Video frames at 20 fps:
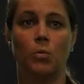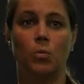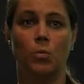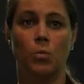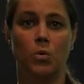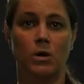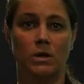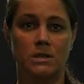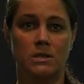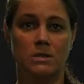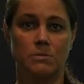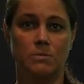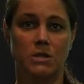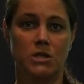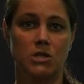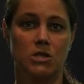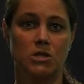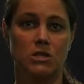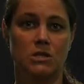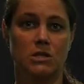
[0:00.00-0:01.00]
One
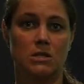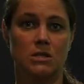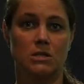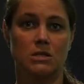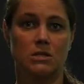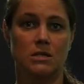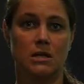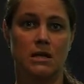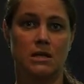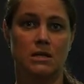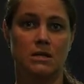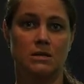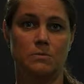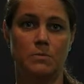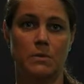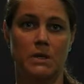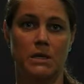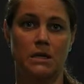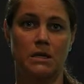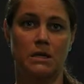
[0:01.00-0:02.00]
species has
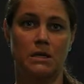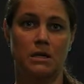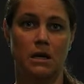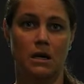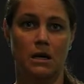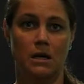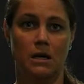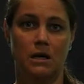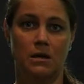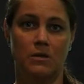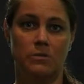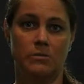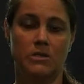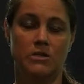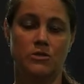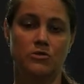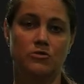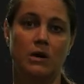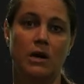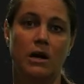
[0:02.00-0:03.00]
been
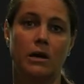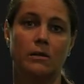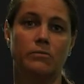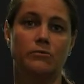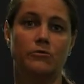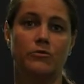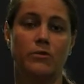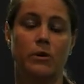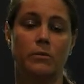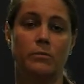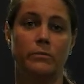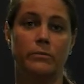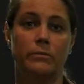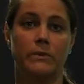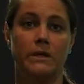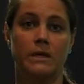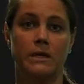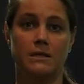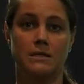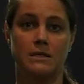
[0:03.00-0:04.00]
described from
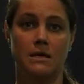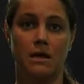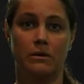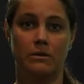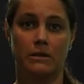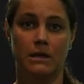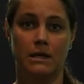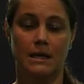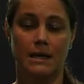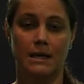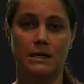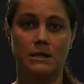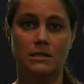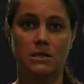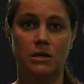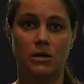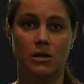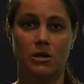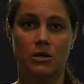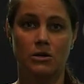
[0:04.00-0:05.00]
the South
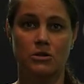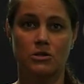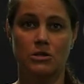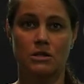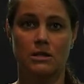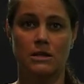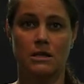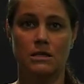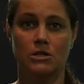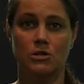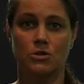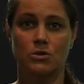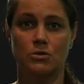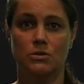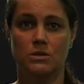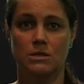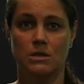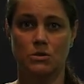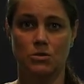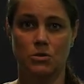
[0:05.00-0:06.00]
Atlantic Ocean, that's
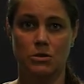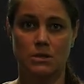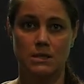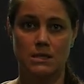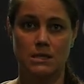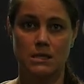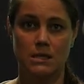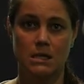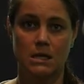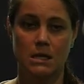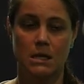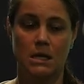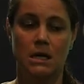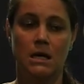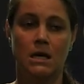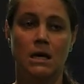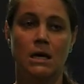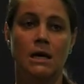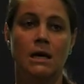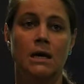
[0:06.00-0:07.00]
Sousa toitsi.
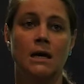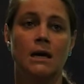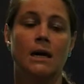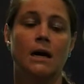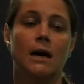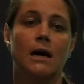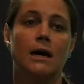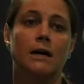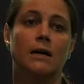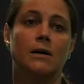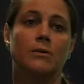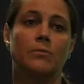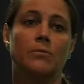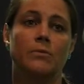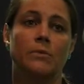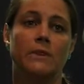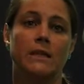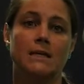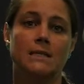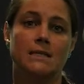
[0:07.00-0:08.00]

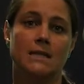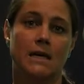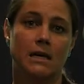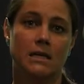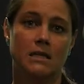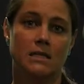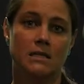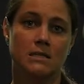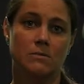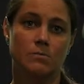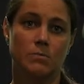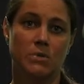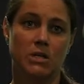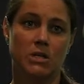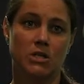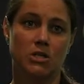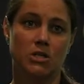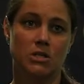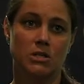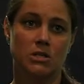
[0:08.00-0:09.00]
The second
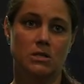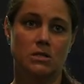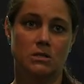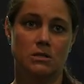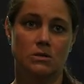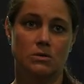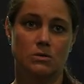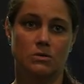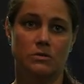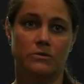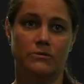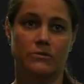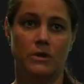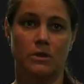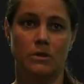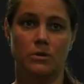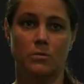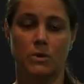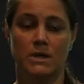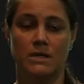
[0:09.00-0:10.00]
species sort of
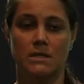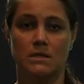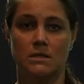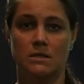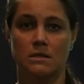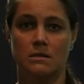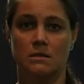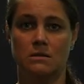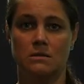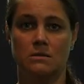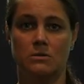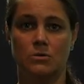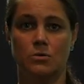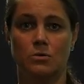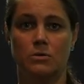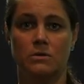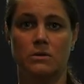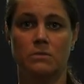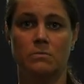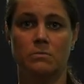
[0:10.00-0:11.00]
in the western
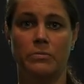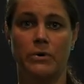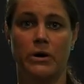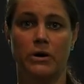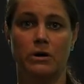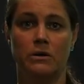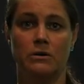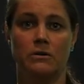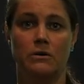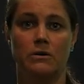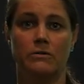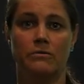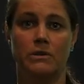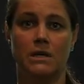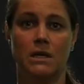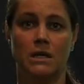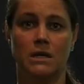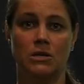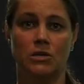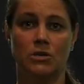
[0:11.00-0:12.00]
northern part of the
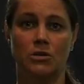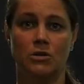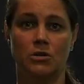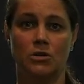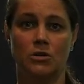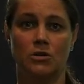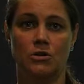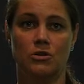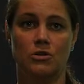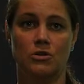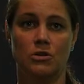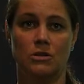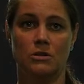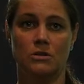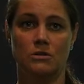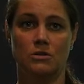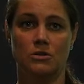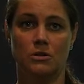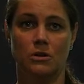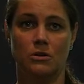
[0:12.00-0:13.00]
Indian
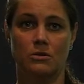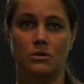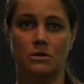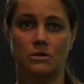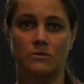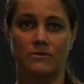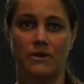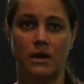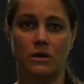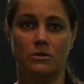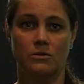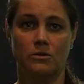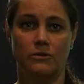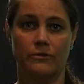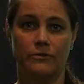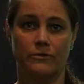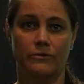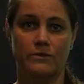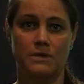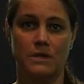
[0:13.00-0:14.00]
Ocean, so it's found
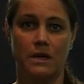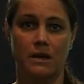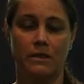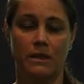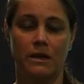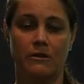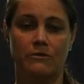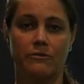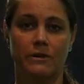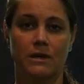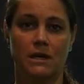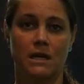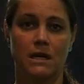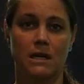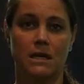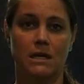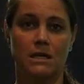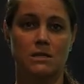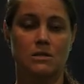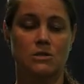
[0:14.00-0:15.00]
off South Africa
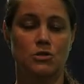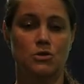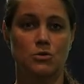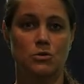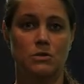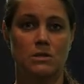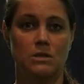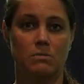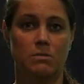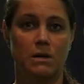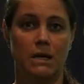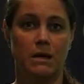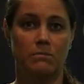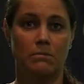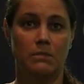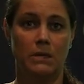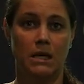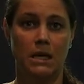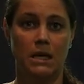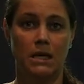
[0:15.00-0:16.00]
here, is Sousa
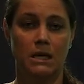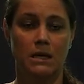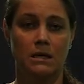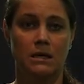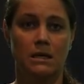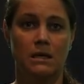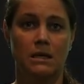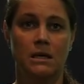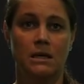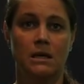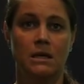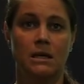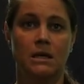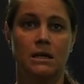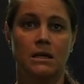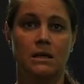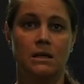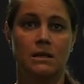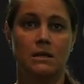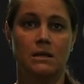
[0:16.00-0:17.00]
plumbea.
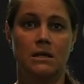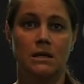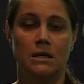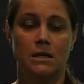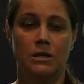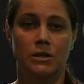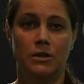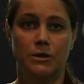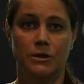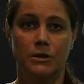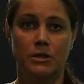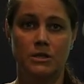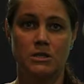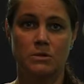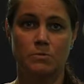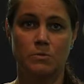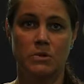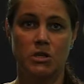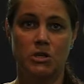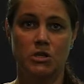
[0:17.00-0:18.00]
The third
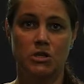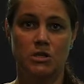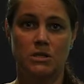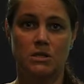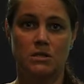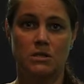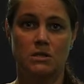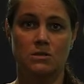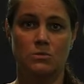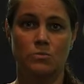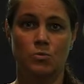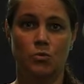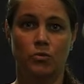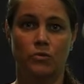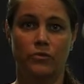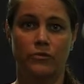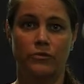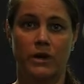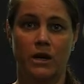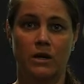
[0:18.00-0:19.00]
species is more
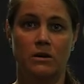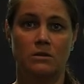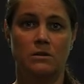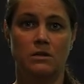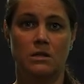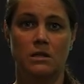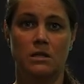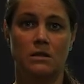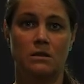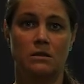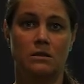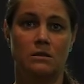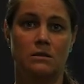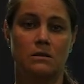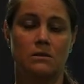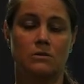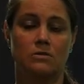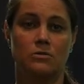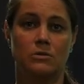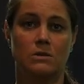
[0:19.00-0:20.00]
found
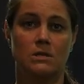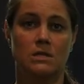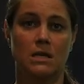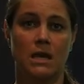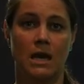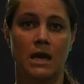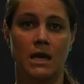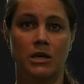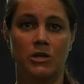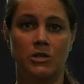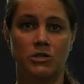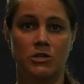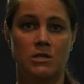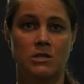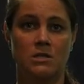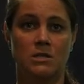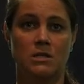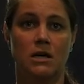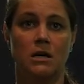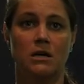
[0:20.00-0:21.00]
towards the Asian
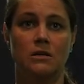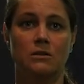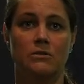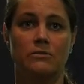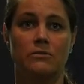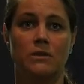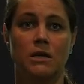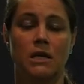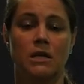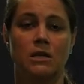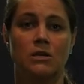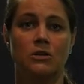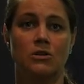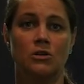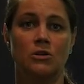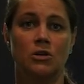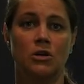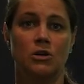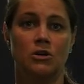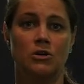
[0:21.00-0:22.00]
side of the
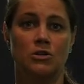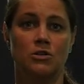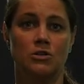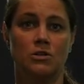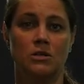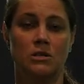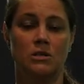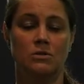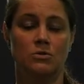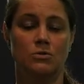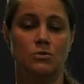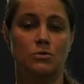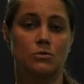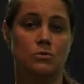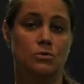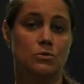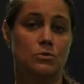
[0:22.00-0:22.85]
Indian Ocean, and it's called